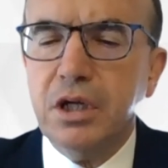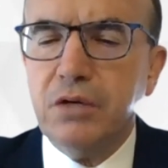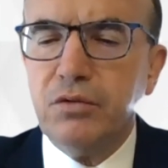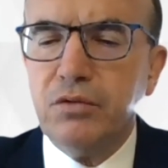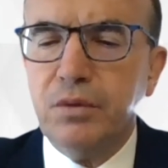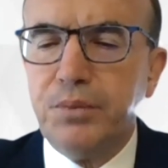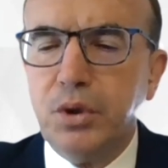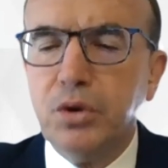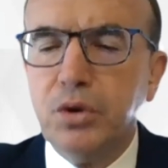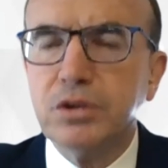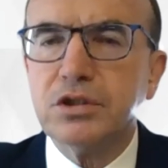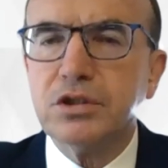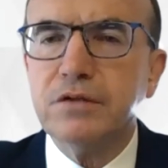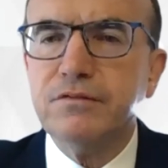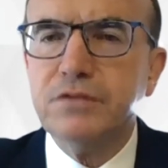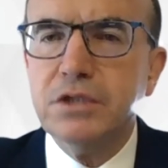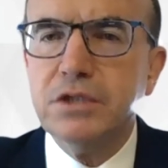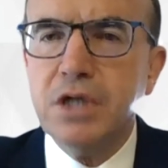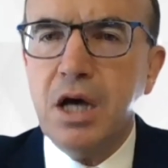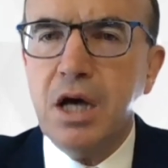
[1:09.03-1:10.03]
reports
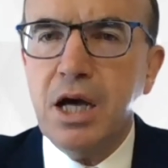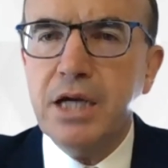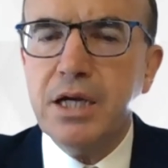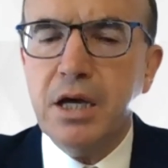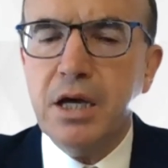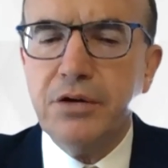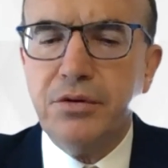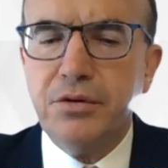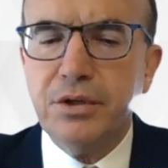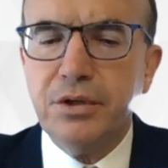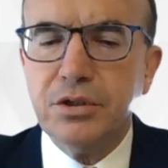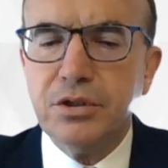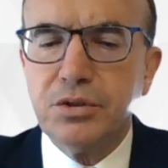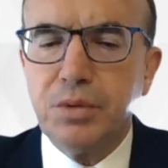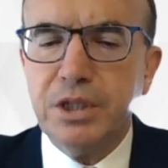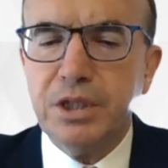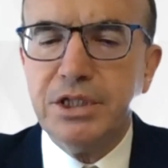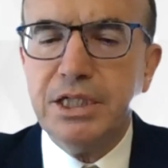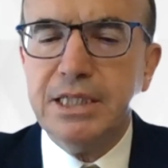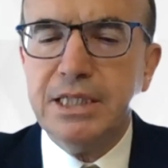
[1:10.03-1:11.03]
of
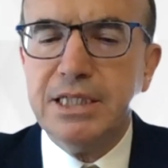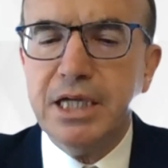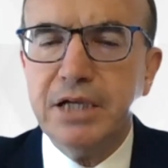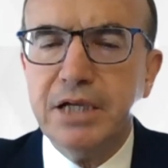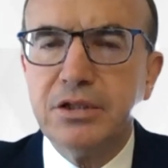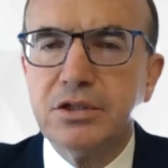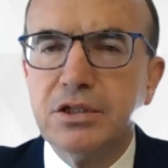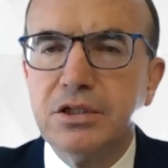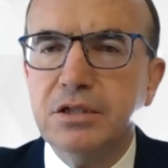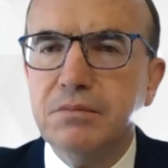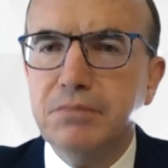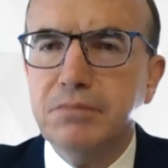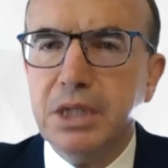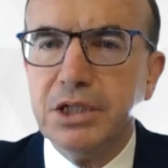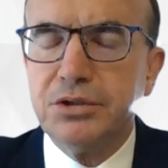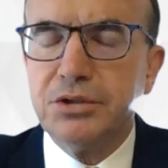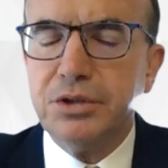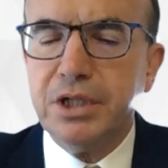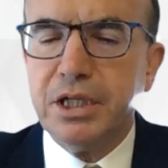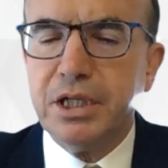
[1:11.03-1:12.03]
920 deaths in
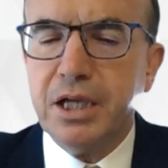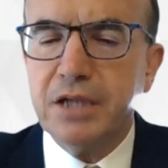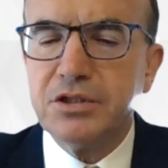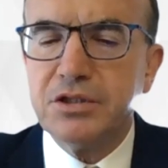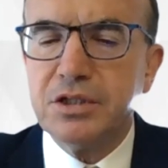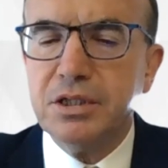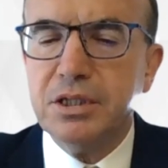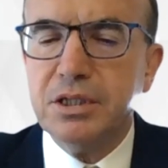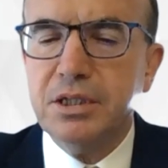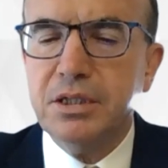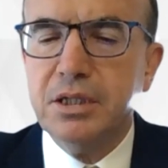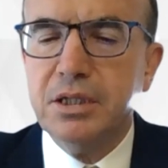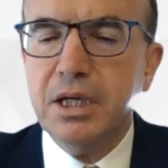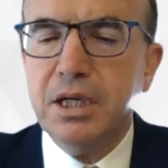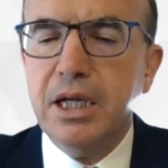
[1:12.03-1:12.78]
military custody